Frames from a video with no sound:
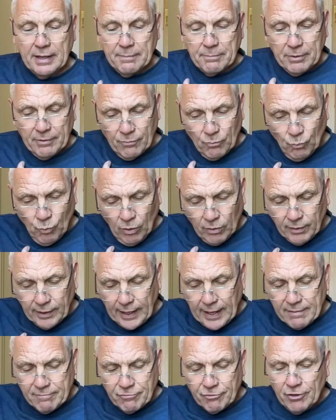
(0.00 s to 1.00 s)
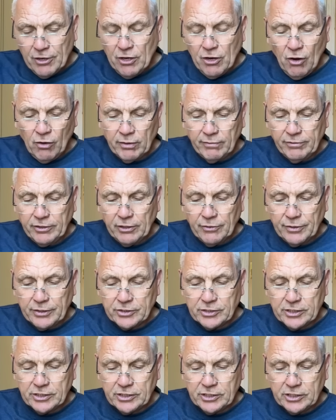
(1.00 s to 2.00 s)
But what I'm getting for a lot of you
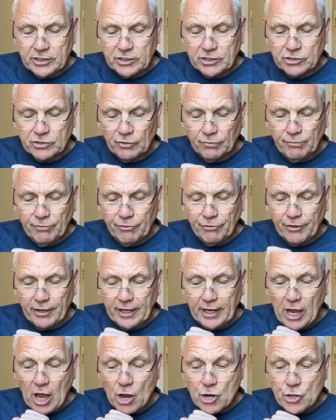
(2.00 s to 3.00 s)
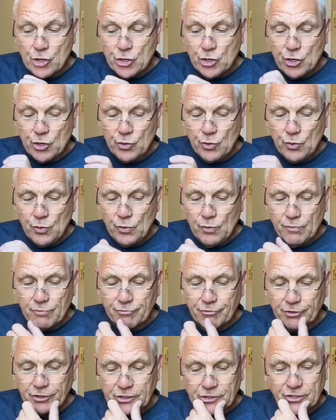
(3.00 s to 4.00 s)
is this is something new
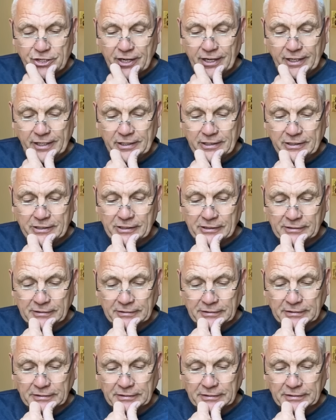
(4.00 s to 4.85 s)
for a change.